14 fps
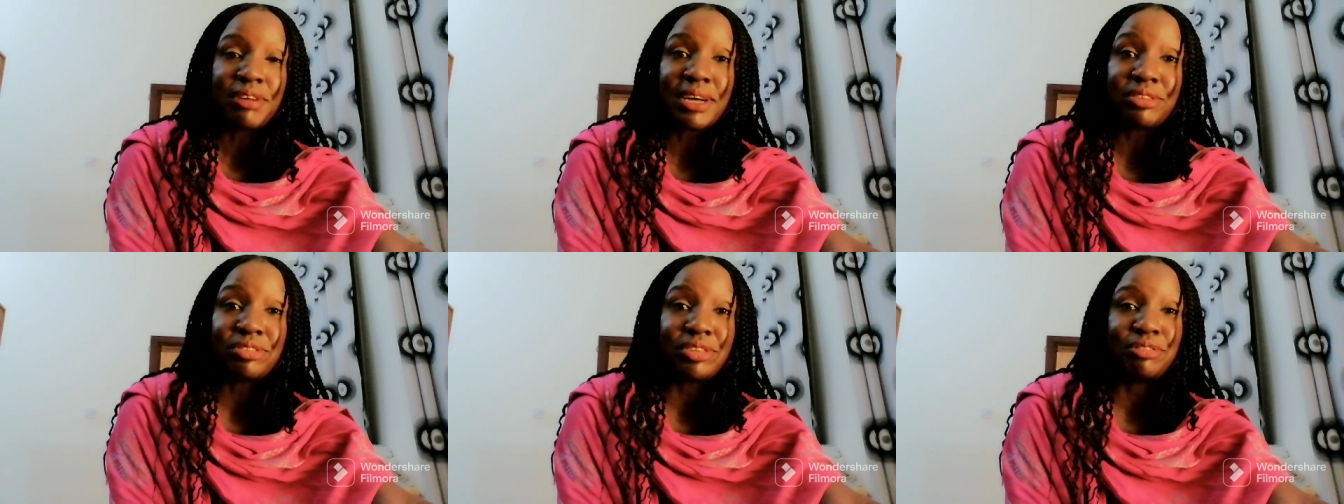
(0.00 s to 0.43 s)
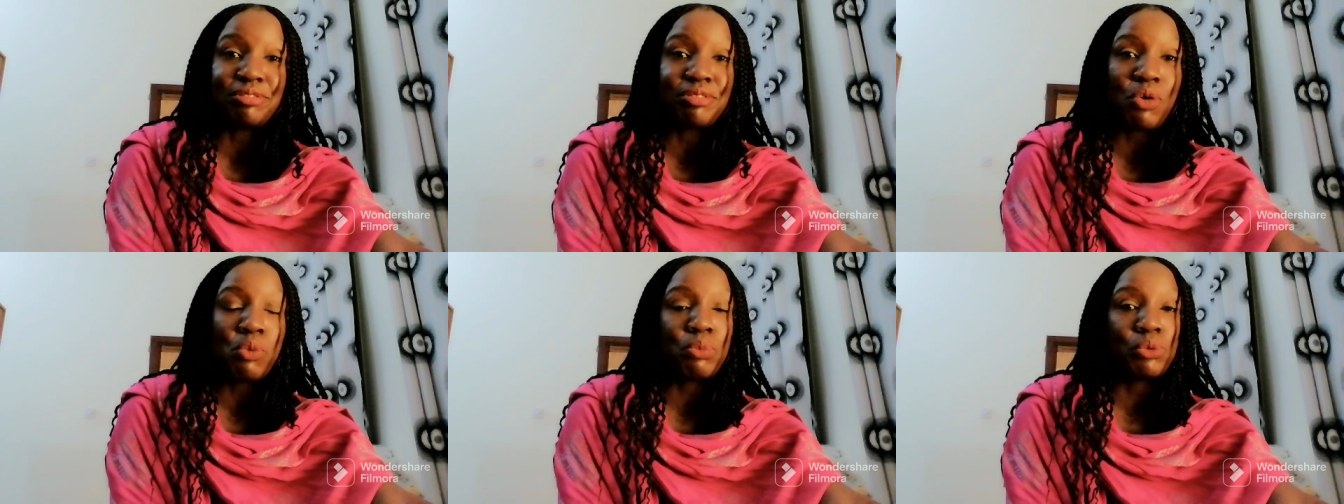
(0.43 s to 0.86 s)
First and
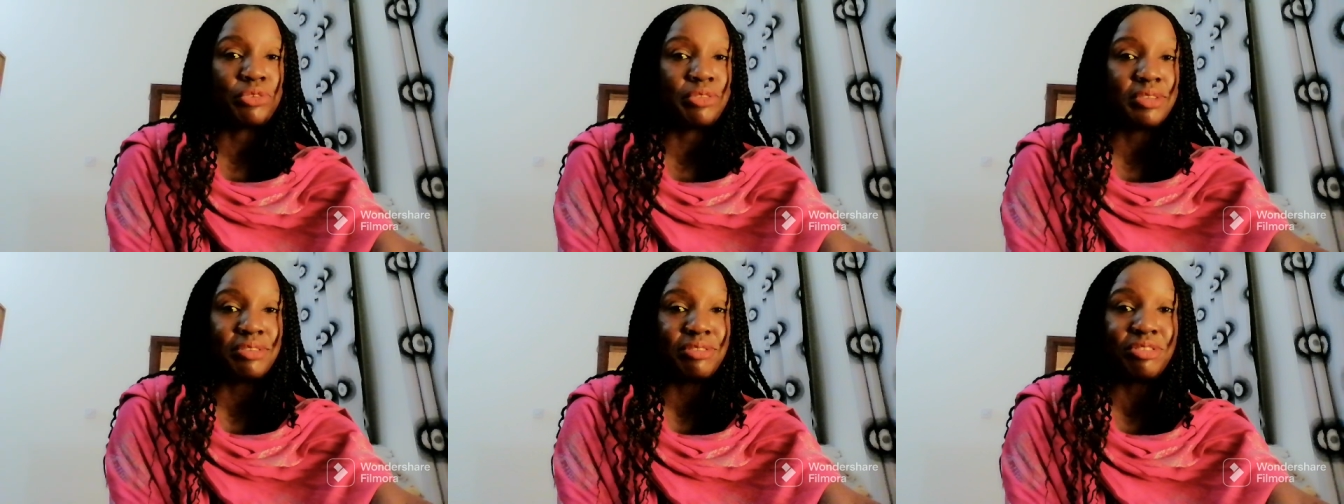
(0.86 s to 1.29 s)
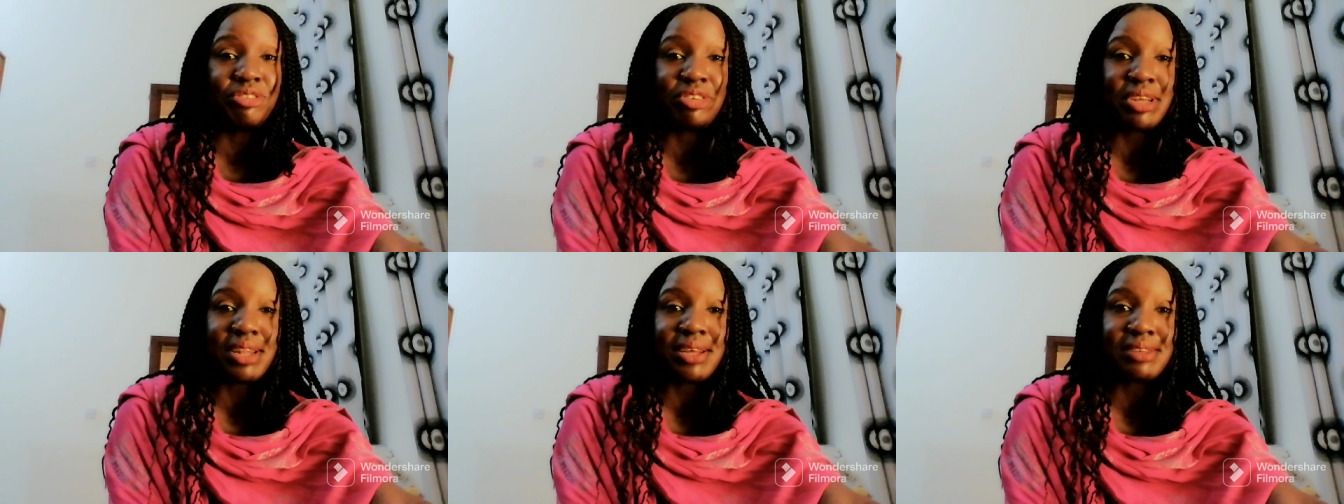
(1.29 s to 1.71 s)
foremost is
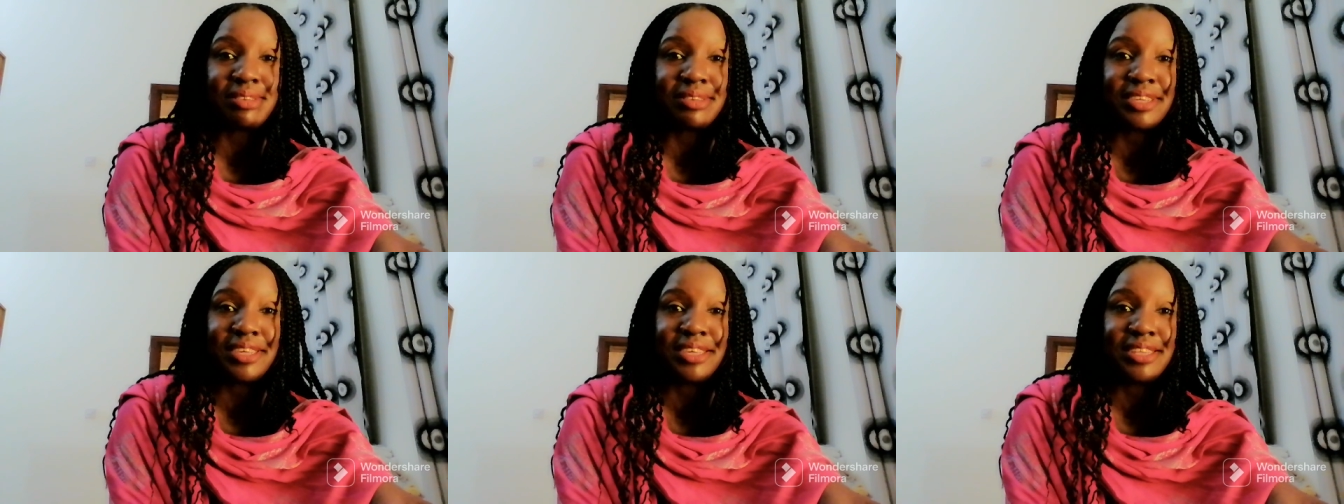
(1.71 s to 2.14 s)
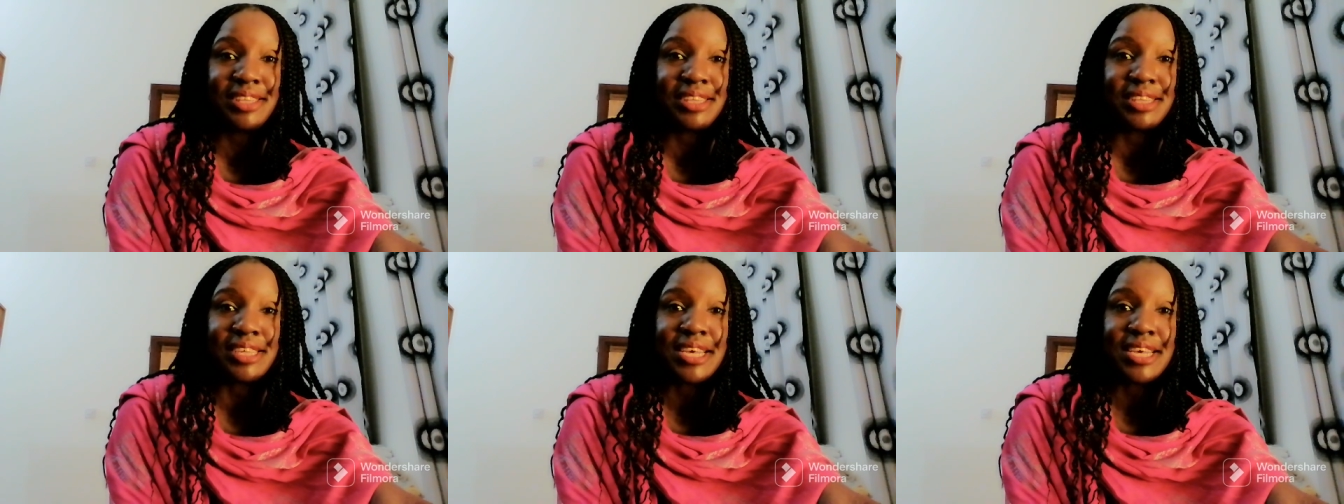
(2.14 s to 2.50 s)
jealousy.